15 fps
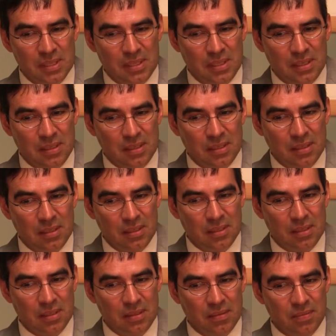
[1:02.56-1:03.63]
the,
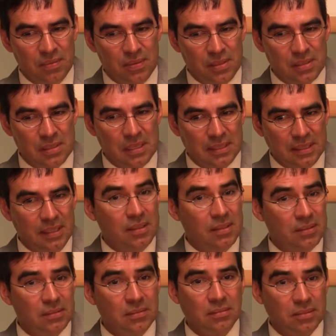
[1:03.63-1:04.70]
the, first
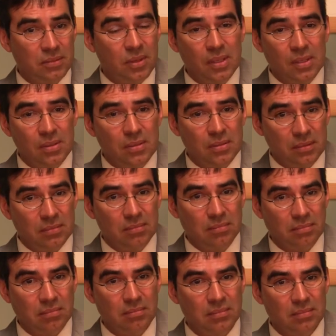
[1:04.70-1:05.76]
Latino credit union
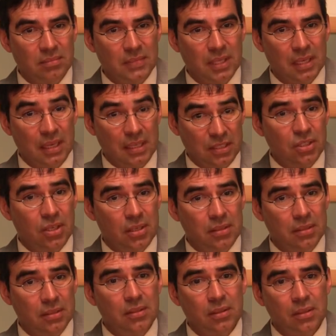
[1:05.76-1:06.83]
got chartered
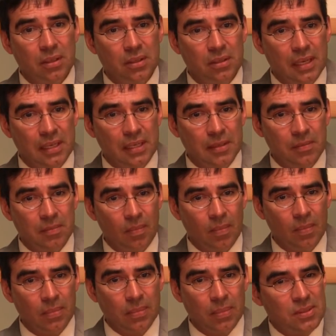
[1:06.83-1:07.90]
in North Carolina.
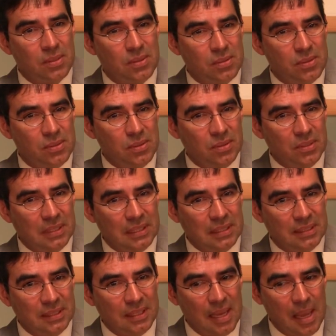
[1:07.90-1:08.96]
So it's not
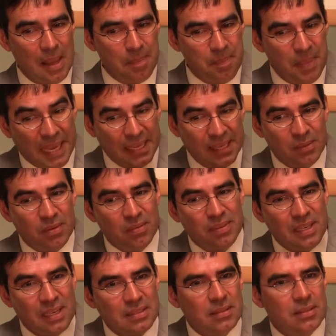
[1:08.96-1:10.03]
just a bank or
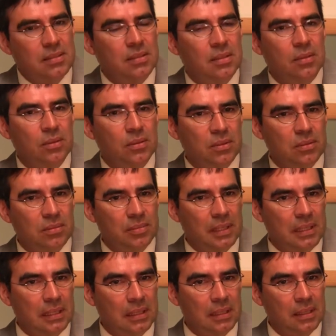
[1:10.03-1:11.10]
financial institution,
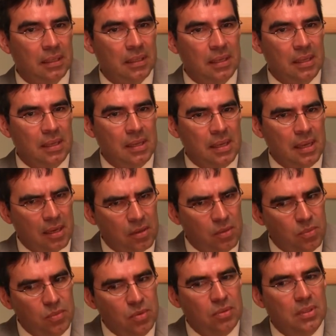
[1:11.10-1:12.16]
but a, a
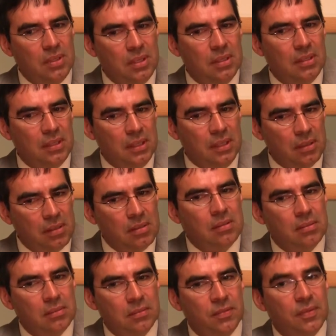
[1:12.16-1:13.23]

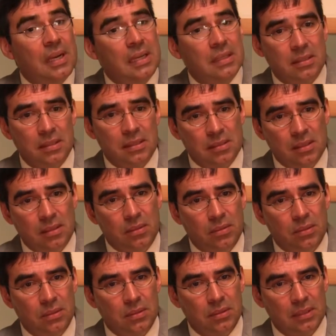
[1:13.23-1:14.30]
community-owned financial
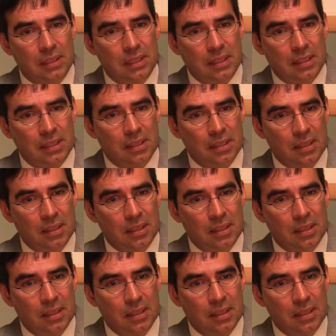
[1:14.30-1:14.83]
institution that